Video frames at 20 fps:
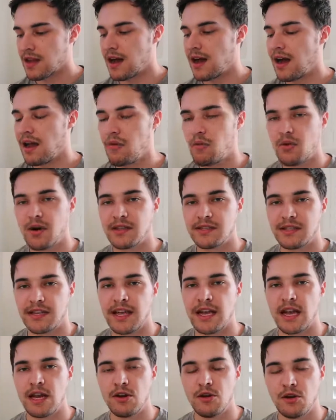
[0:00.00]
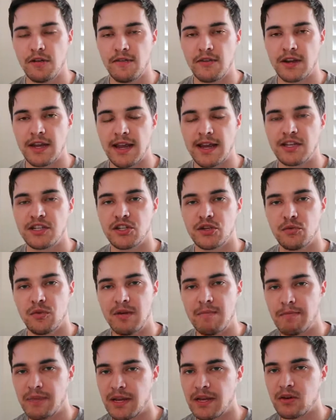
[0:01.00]
I want to get a notification
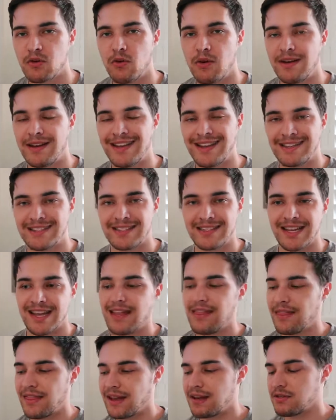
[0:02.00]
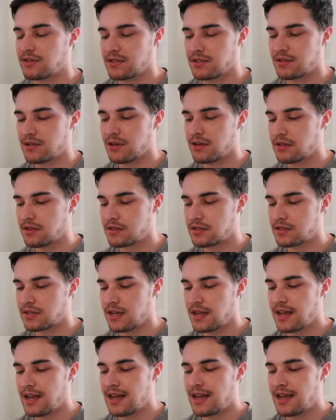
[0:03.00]
when Bitcoin hits $10,000.